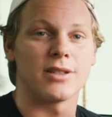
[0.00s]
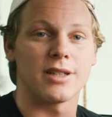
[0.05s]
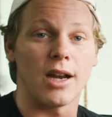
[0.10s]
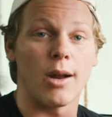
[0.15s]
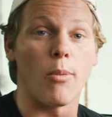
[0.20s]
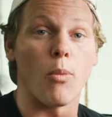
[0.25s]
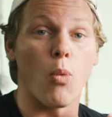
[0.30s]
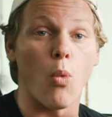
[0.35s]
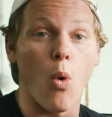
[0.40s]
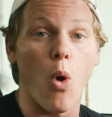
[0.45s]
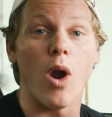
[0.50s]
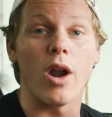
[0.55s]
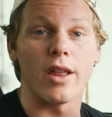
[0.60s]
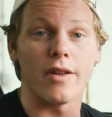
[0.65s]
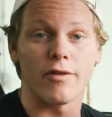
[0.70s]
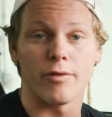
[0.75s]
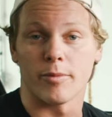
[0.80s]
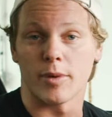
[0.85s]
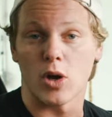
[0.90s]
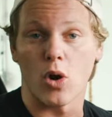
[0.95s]
that I'm wanting
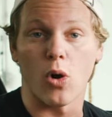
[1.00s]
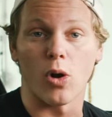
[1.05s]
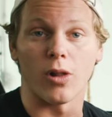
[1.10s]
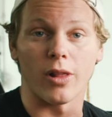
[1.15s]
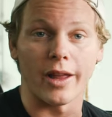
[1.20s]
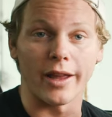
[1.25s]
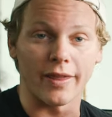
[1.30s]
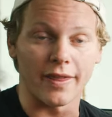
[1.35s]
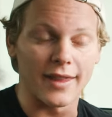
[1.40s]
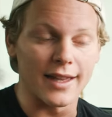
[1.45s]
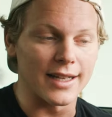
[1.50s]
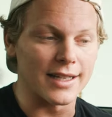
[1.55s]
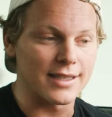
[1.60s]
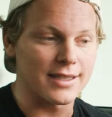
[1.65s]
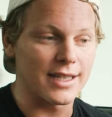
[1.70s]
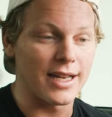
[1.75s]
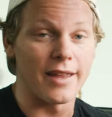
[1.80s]
from a car like this,